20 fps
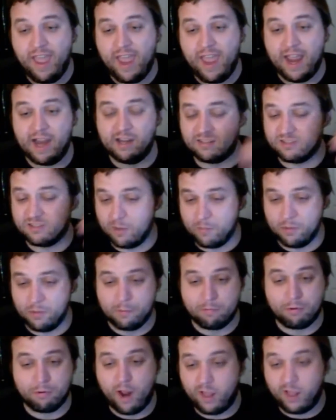and some of
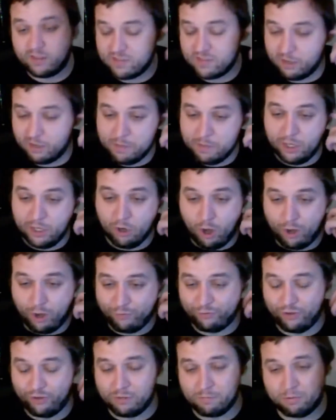the products that are being
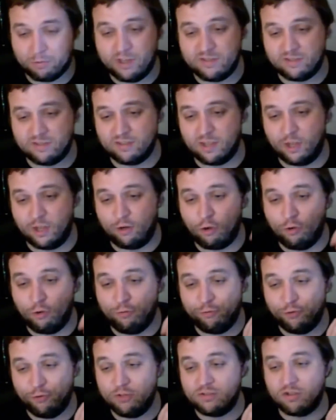offered in places like Whole
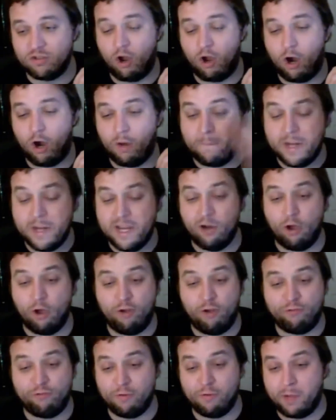Foods are being
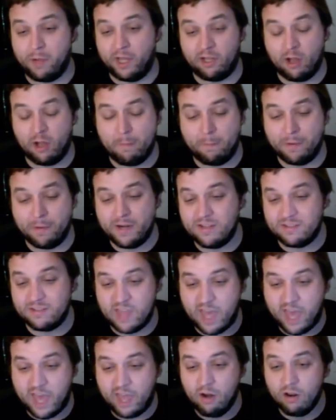offered by companies
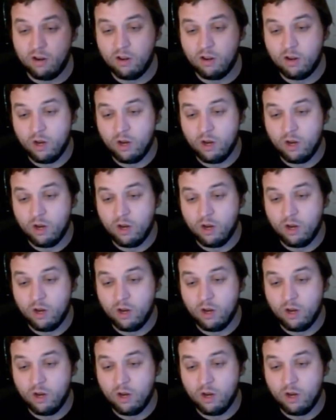that